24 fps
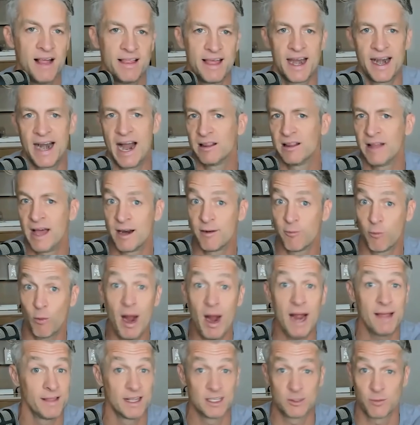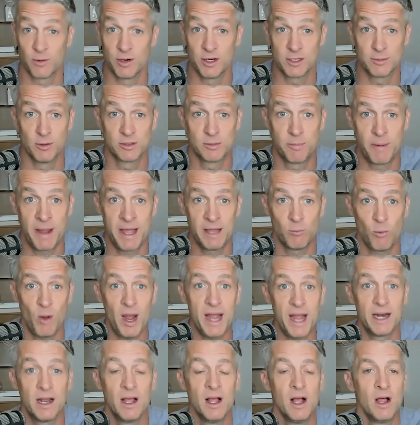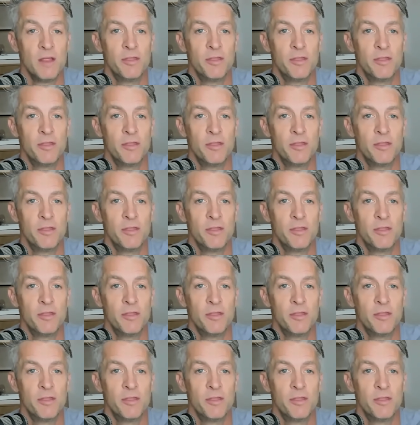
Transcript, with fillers: They had an outline of white. That's where you're supposed to paint white.